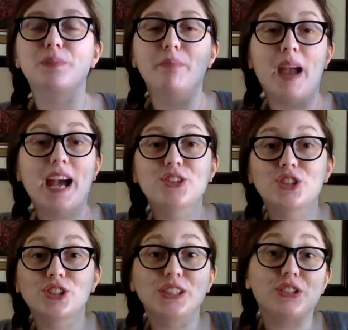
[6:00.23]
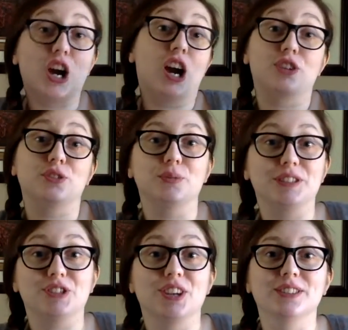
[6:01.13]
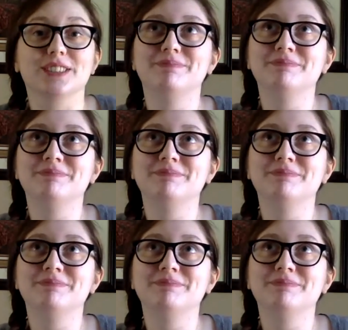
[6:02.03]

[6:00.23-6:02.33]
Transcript: magically talk to each other.